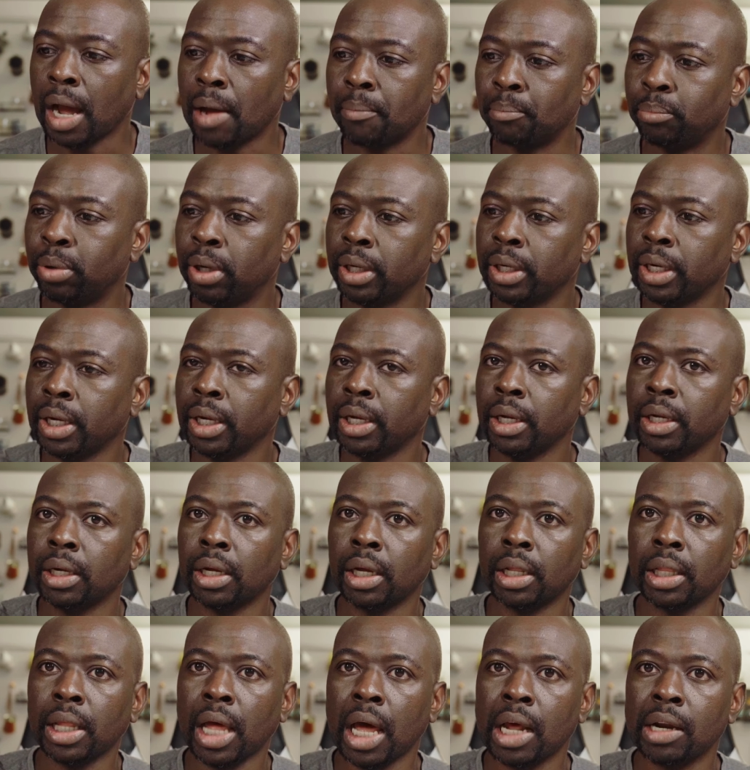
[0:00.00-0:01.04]
I'm putting
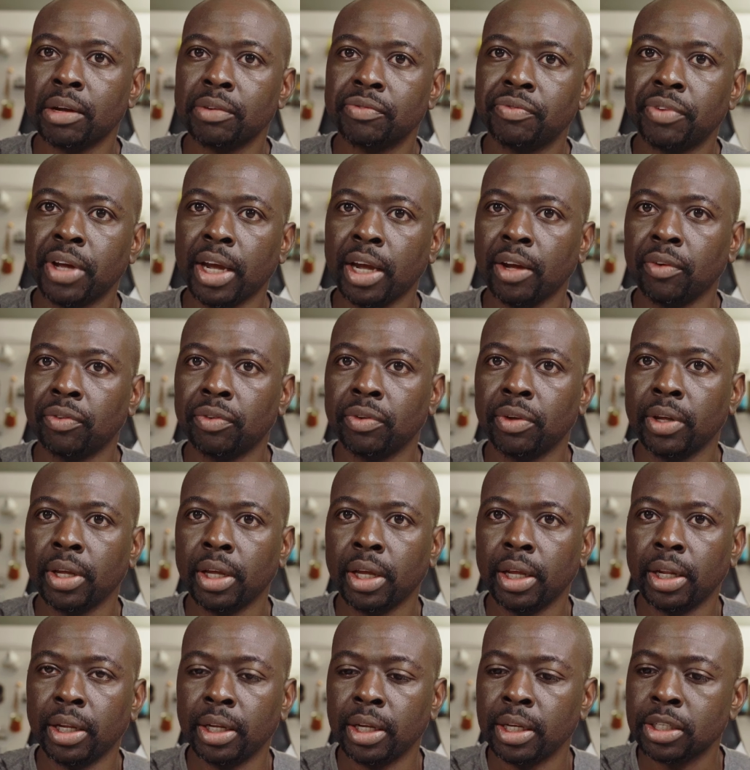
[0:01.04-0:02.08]
a lot of faith
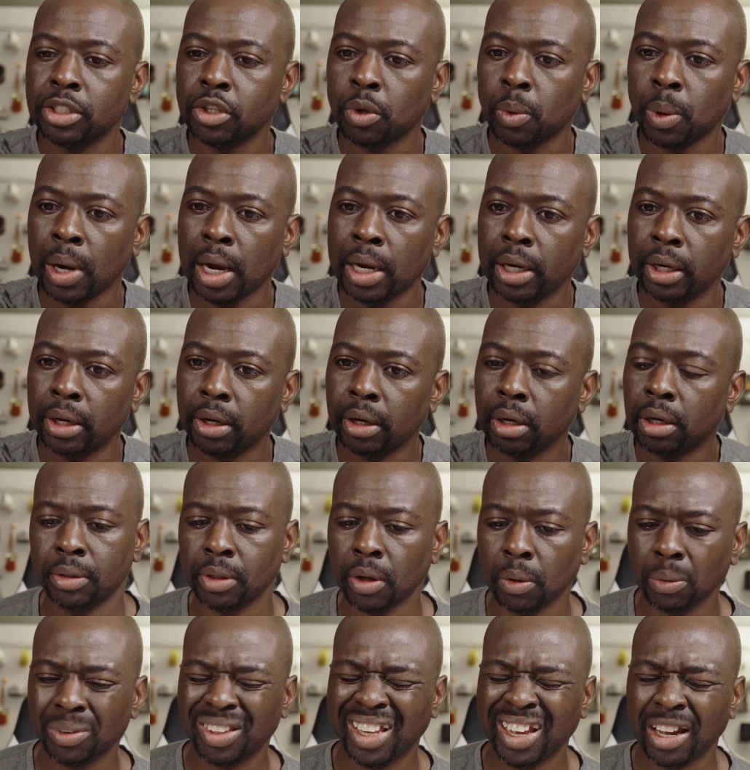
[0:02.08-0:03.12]
in this grinder.
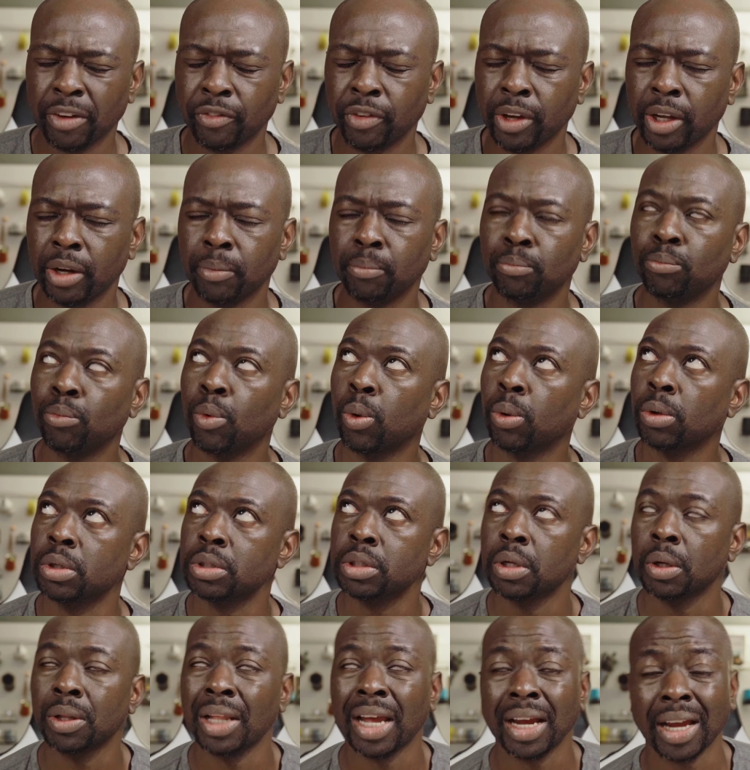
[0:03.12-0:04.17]
Don't think of it more
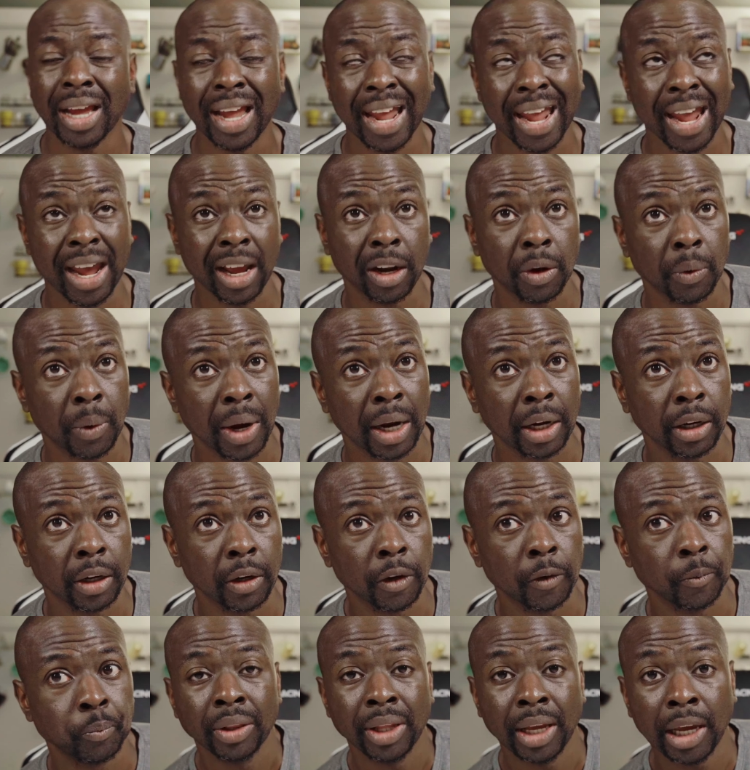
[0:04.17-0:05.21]
so like a hand
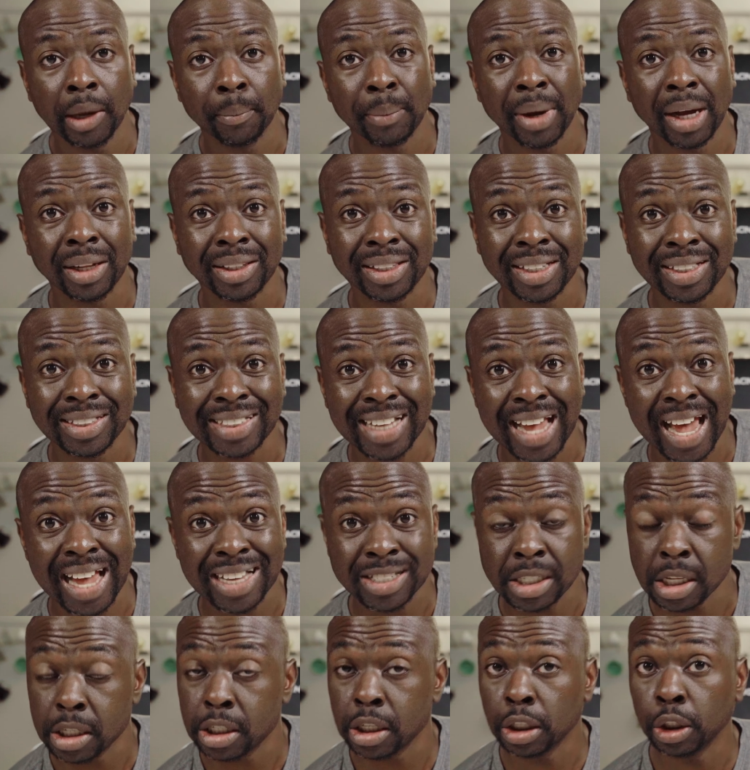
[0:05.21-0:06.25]
grinder. Think about this
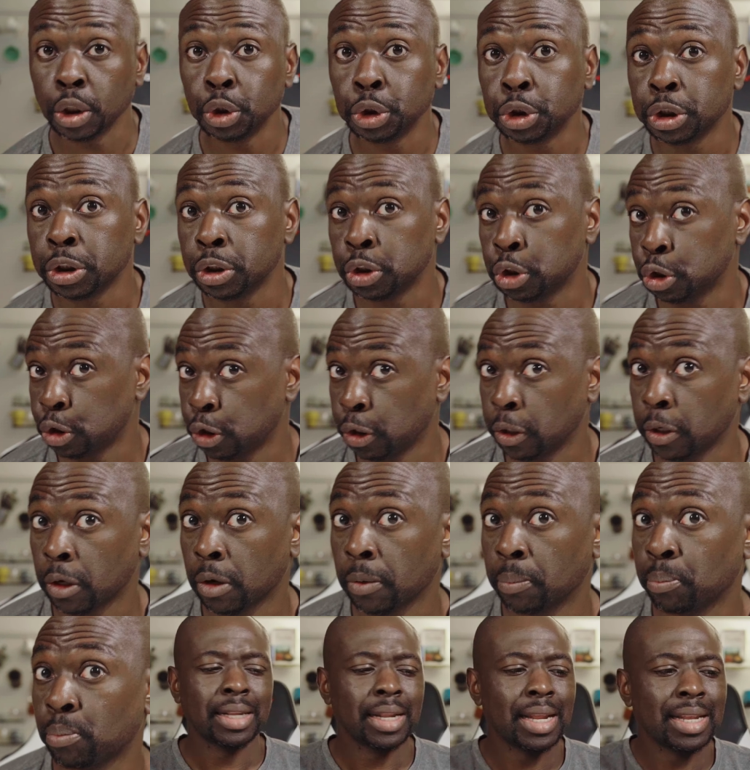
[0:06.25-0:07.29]
as the solution to
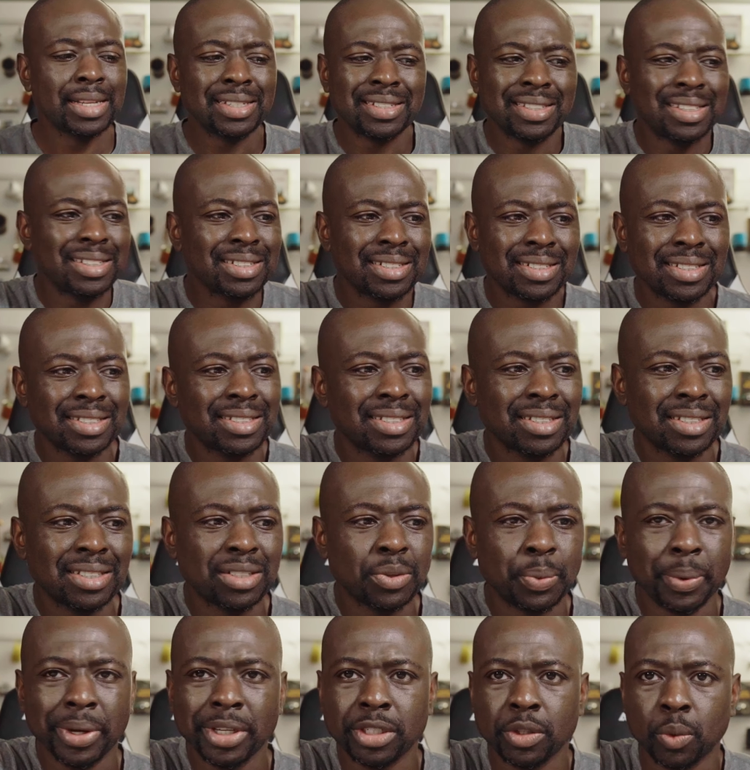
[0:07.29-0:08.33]
your, this is
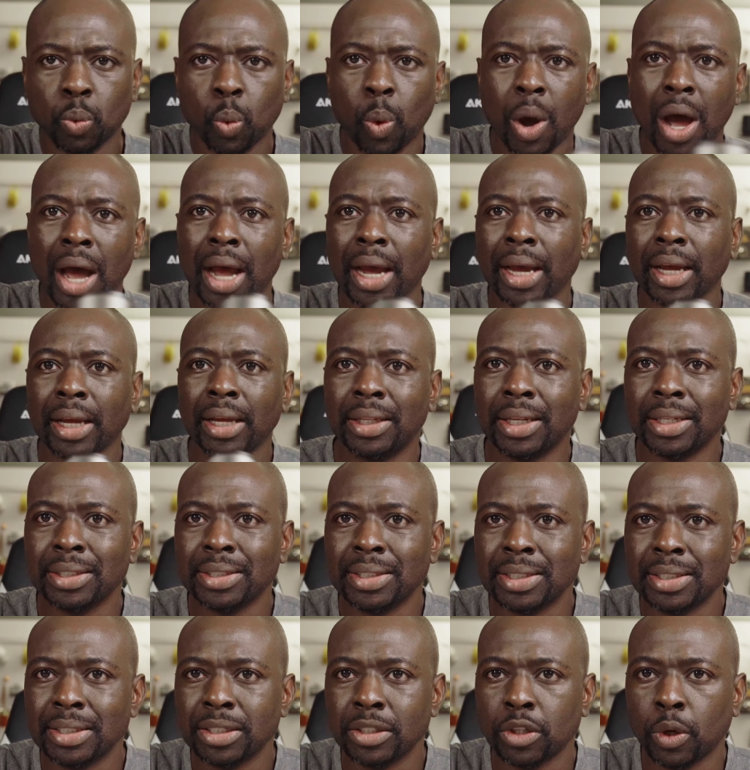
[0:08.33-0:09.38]
the reason why
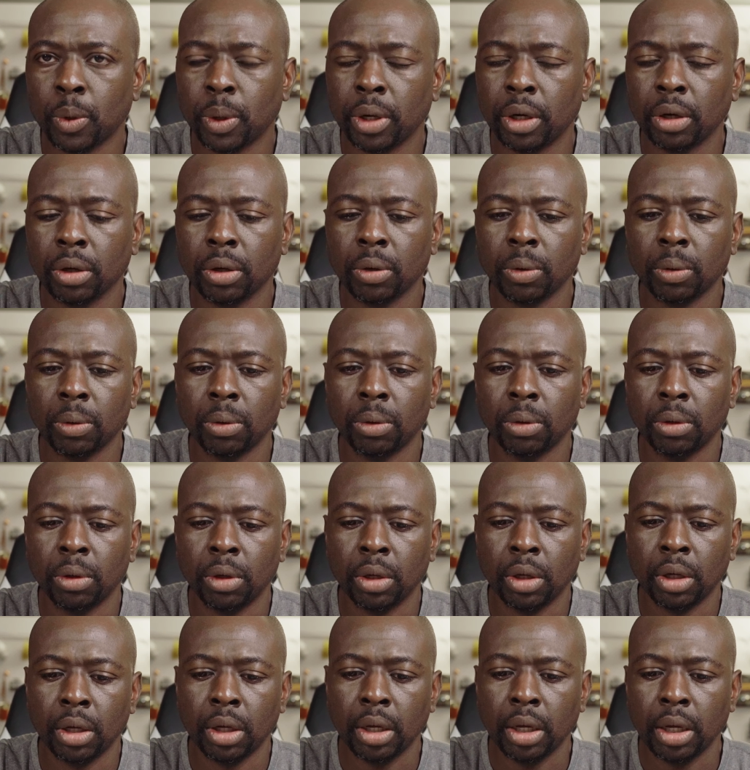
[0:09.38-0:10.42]
this is critical
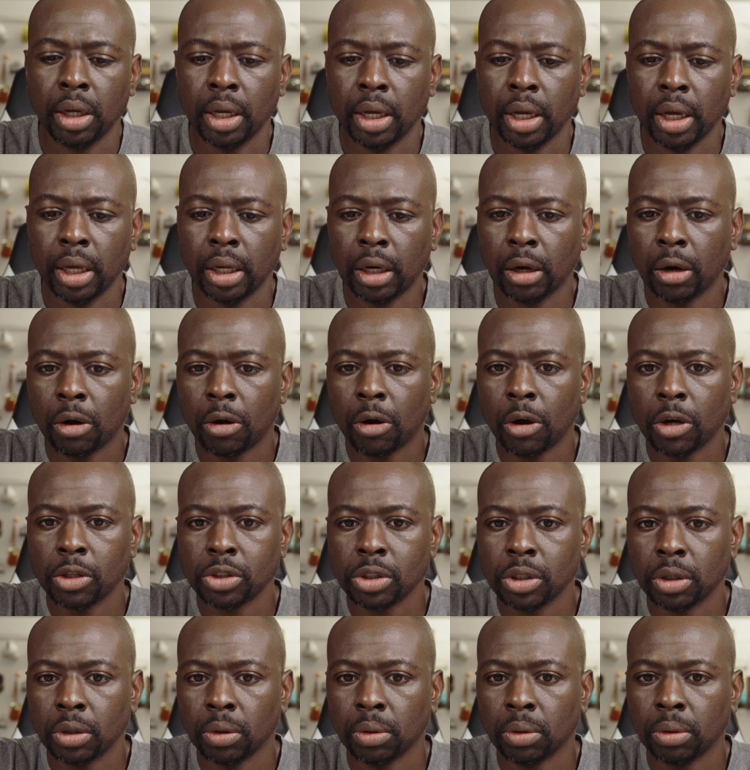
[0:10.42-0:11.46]
in our
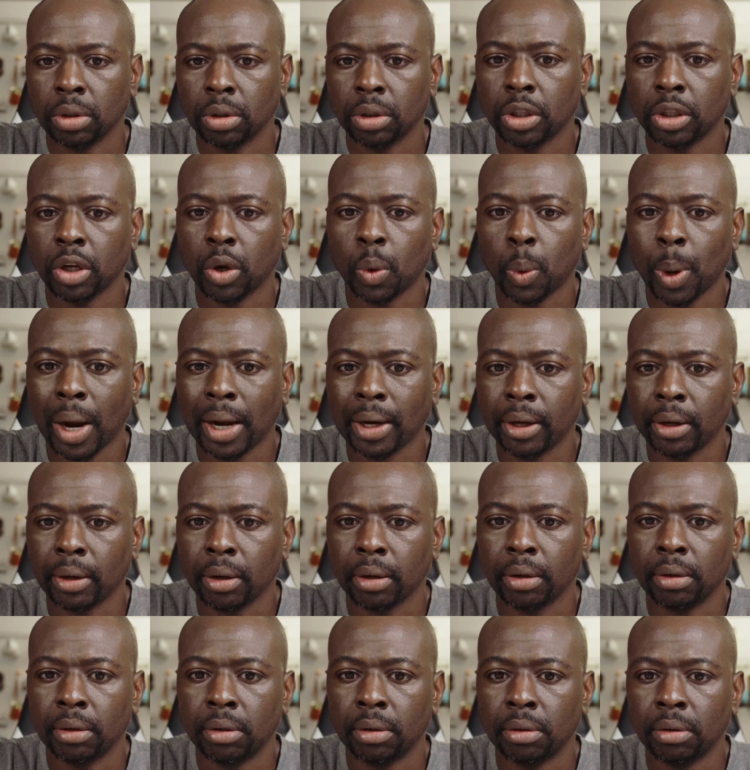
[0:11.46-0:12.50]
arsenal, the
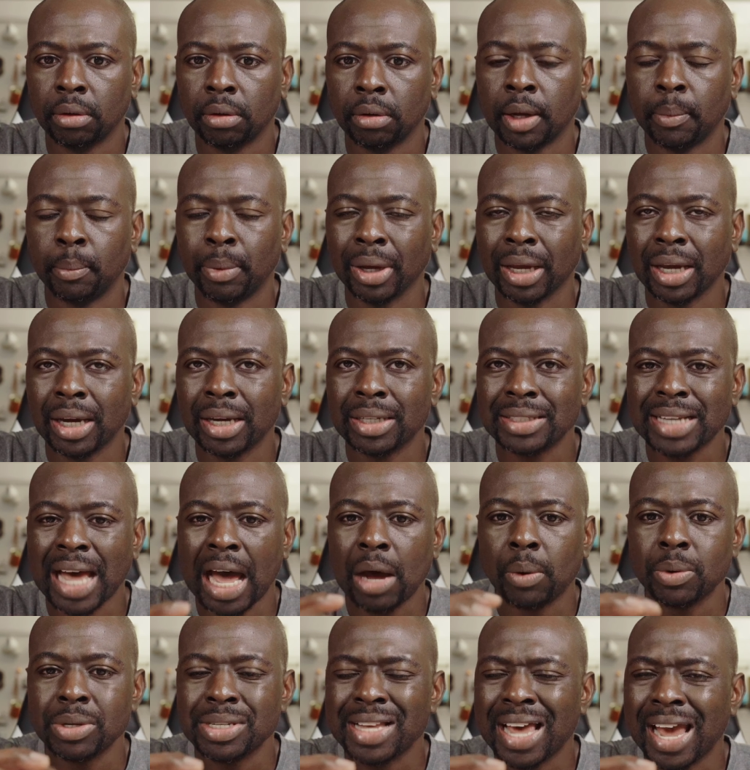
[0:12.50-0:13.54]
grinder, because I
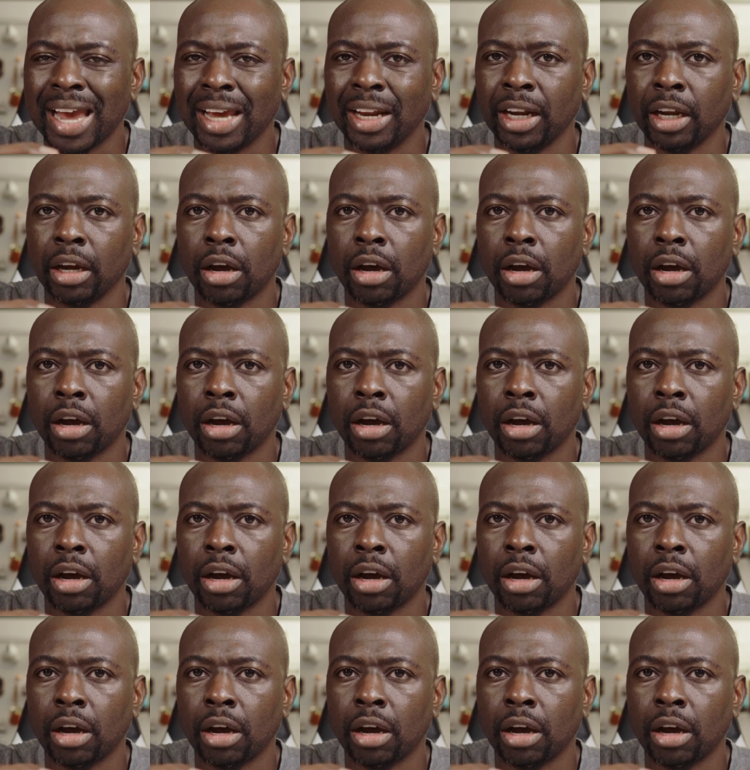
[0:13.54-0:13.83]
was hating